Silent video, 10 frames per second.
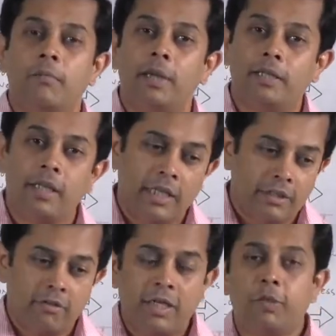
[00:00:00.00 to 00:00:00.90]
but then
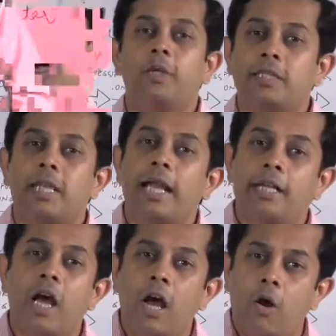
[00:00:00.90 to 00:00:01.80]
he tried to pull his
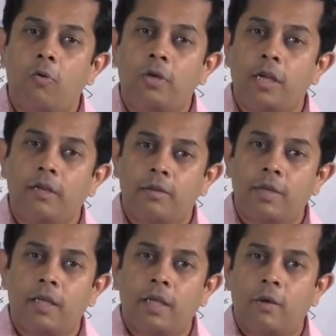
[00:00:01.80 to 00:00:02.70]
hand out
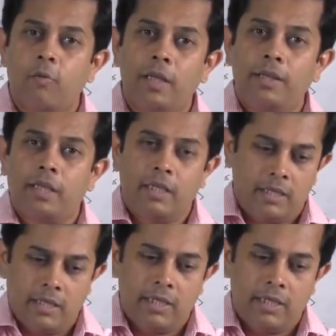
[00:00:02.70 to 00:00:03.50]
when the